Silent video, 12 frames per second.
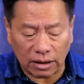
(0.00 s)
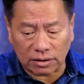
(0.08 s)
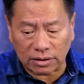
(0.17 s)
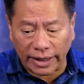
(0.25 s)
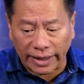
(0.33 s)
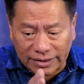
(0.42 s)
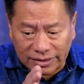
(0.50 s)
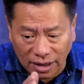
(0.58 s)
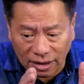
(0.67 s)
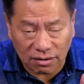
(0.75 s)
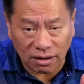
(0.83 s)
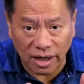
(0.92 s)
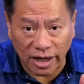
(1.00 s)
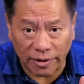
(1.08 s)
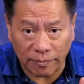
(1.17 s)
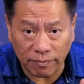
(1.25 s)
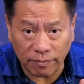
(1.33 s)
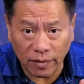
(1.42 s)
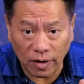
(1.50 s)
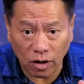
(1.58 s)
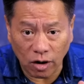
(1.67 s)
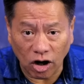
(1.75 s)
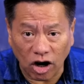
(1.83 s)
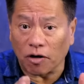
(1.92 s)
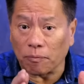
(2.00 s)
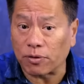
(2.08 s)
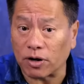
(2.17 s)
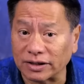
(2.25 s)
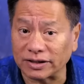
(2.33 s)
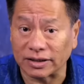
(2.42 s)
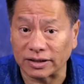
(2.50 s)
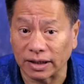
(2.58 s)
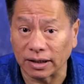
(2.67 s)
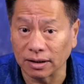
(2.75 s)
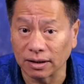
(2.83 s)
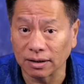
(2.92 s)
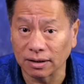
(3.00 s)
It takes that time of processing.